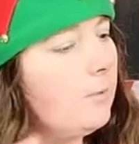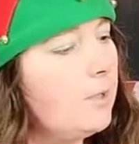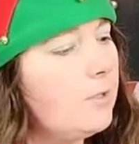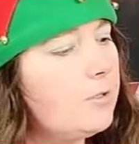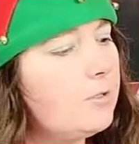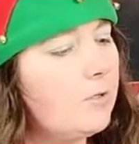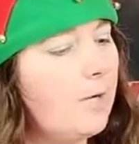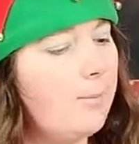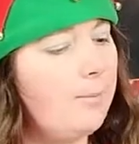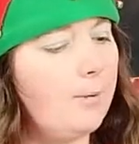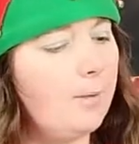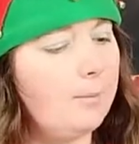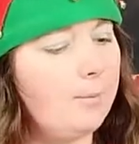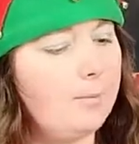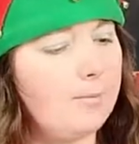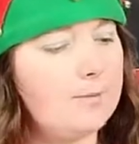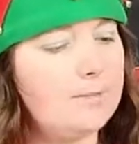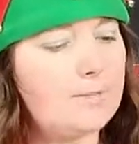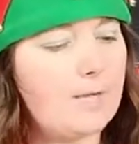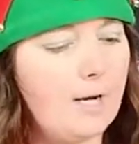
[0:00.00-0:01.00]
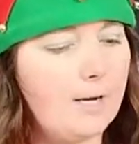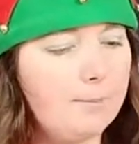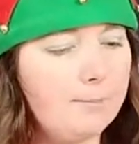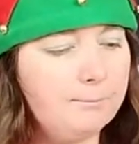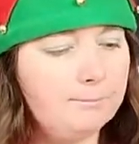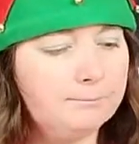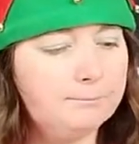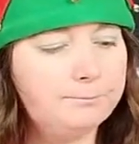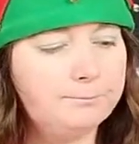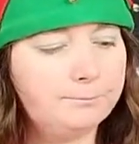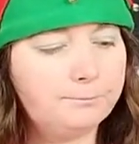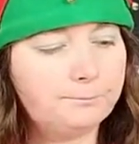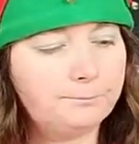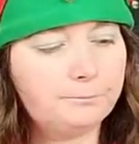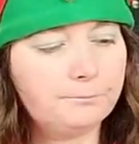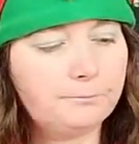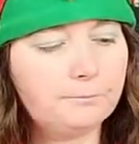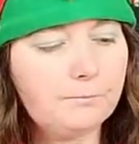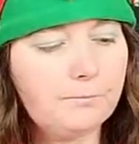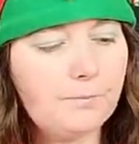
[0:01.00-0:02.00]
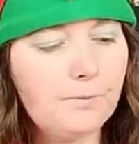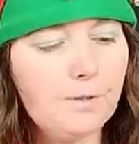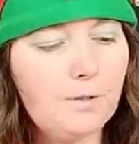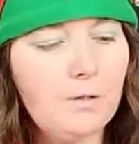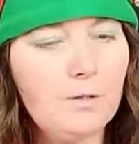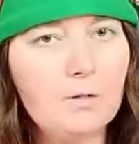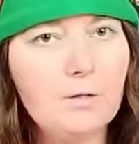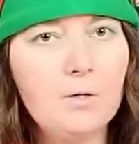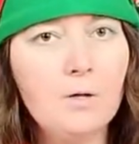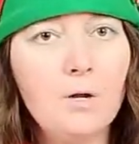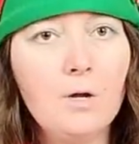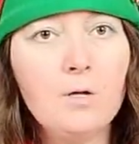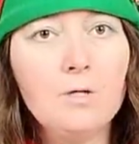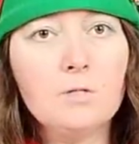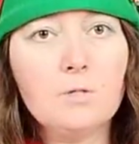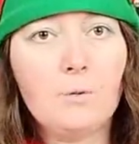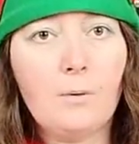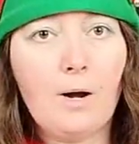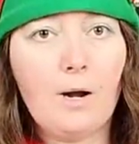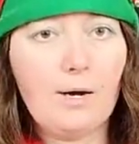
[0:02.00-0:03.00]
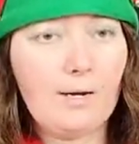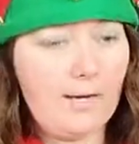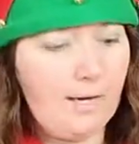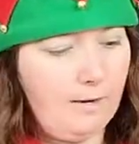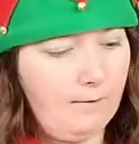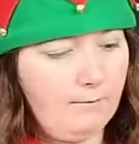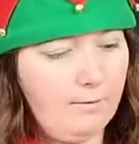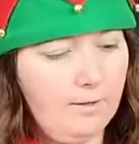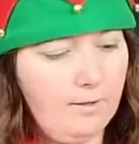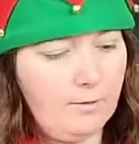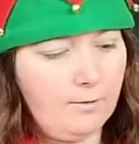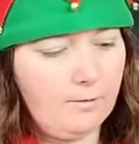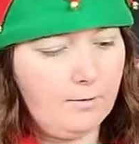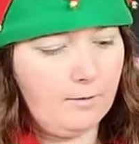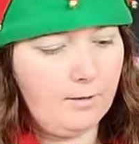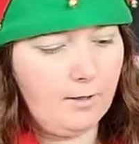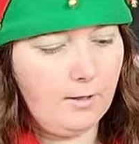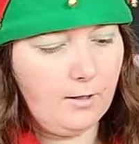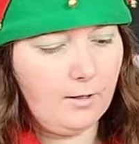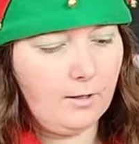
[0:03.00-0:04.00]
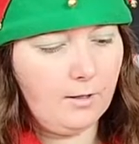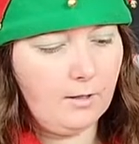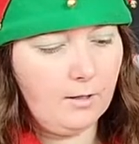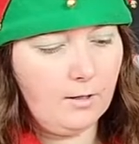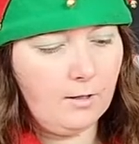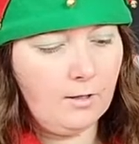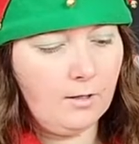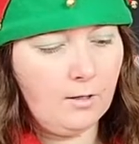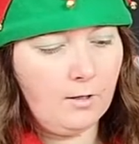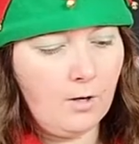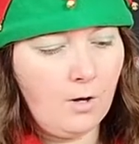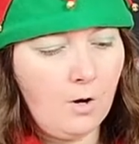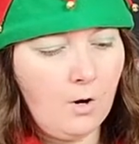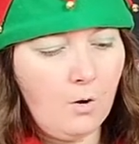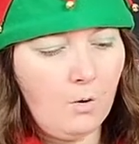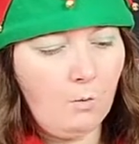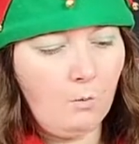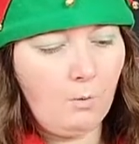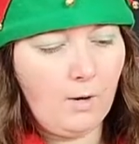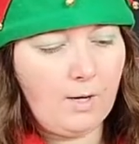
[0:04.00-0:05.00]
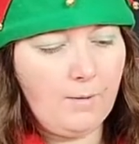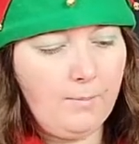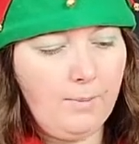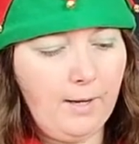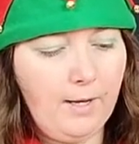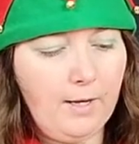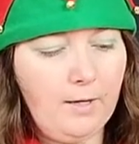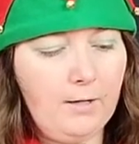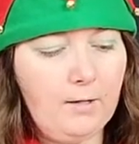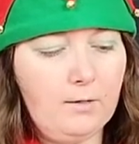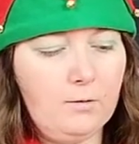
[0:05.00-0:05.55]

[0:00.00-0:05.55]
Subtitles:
to try purple this time. So I have here the white paint.